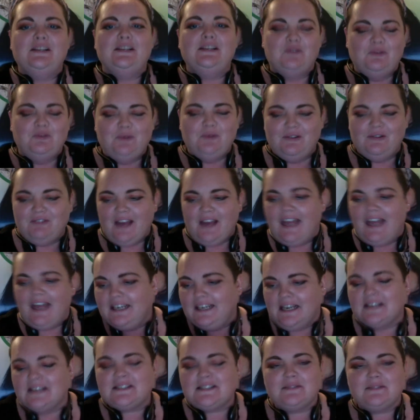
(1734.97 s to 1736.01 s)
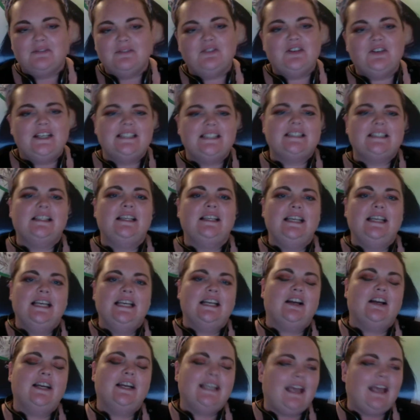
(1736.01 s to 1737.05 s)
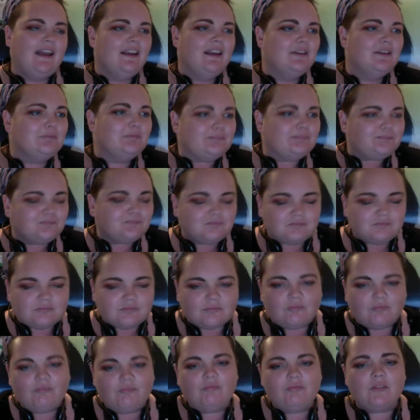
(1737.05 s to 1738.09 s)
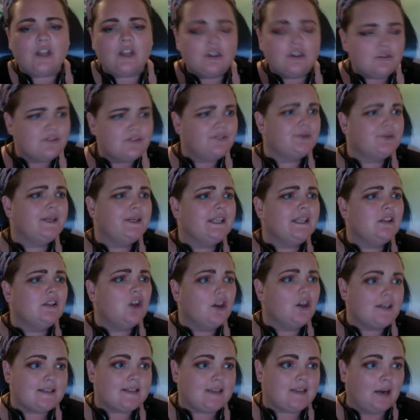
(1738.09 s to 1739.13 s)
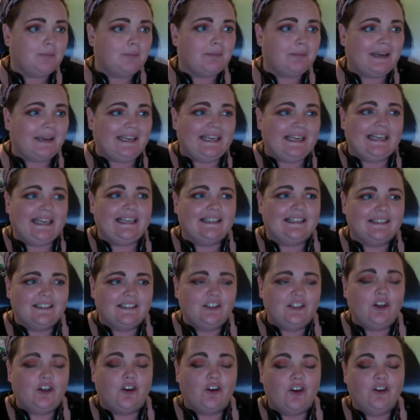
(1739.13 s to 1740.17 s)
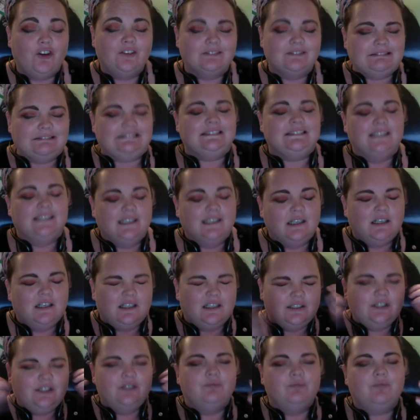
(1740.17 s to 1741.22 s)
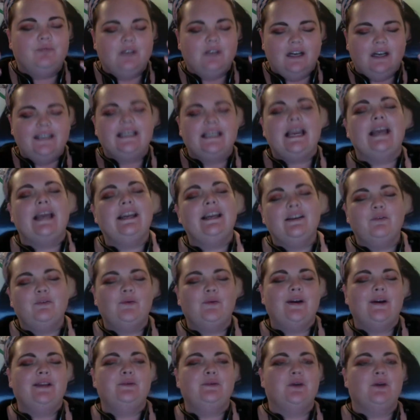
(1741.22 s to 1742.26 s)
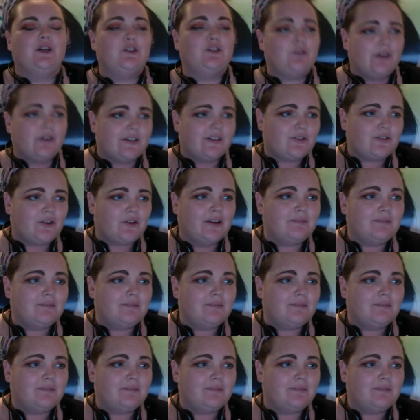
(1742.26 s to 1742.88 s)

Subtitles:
We've had a customer recently, and I get it, doing a lot of sunbaking, I get it why you want to do extreme